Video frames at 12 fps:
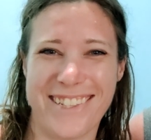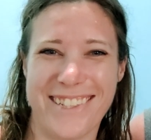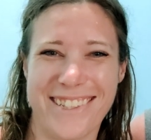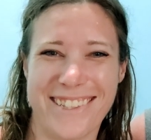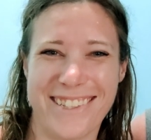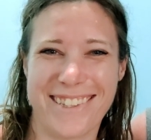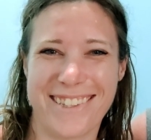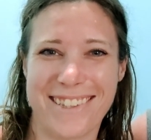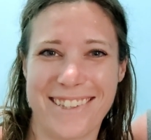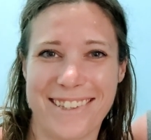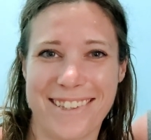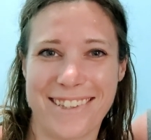
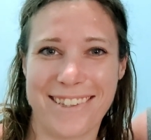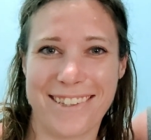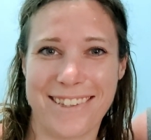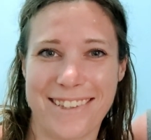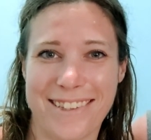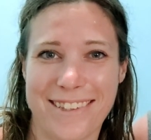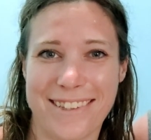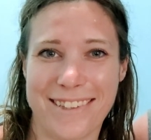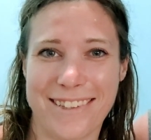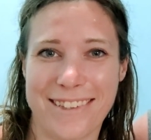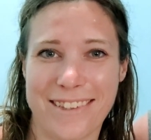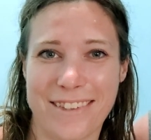
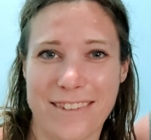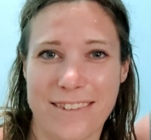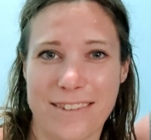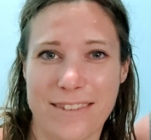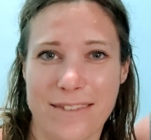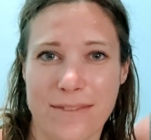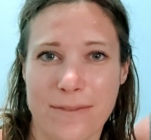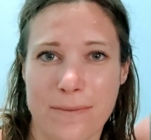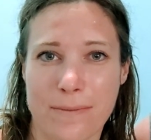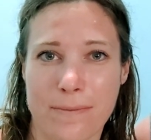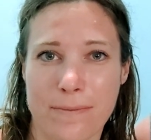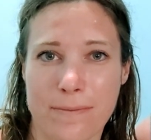
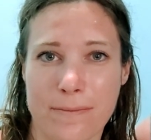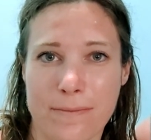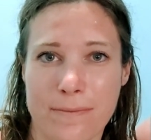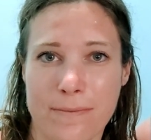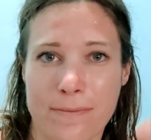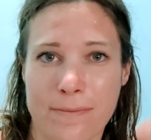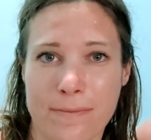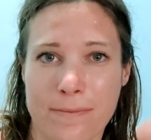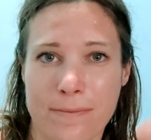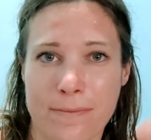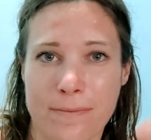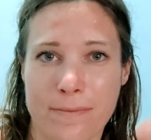
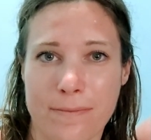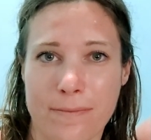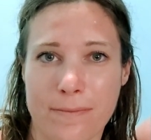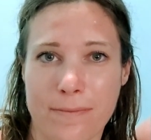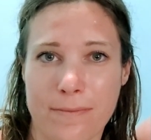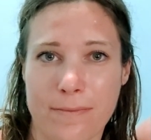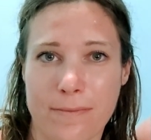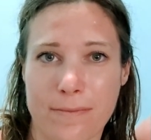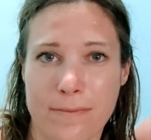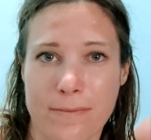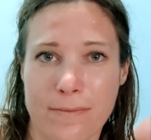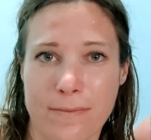
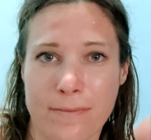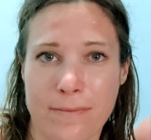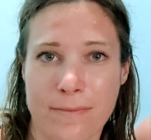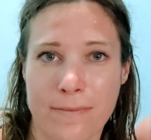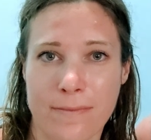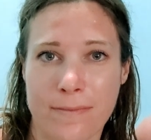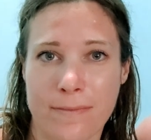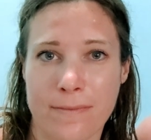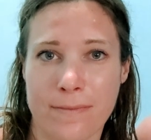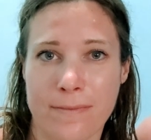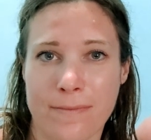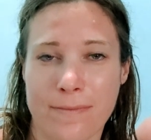
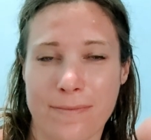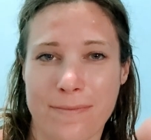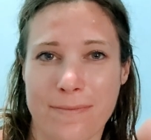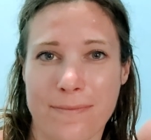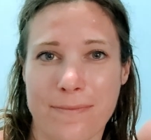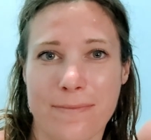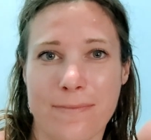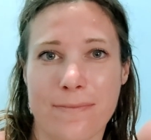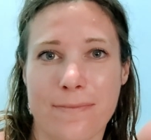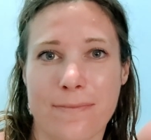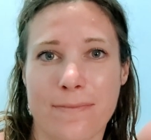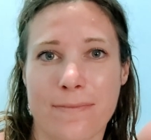
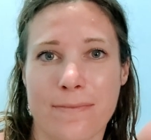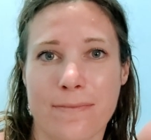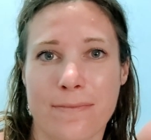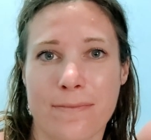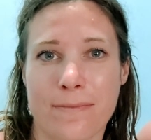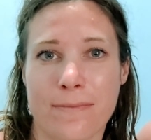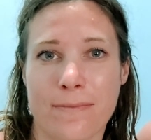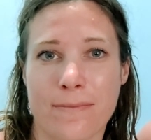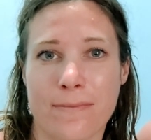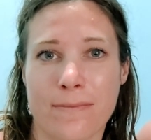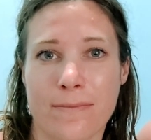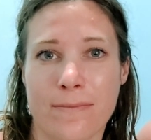(silent)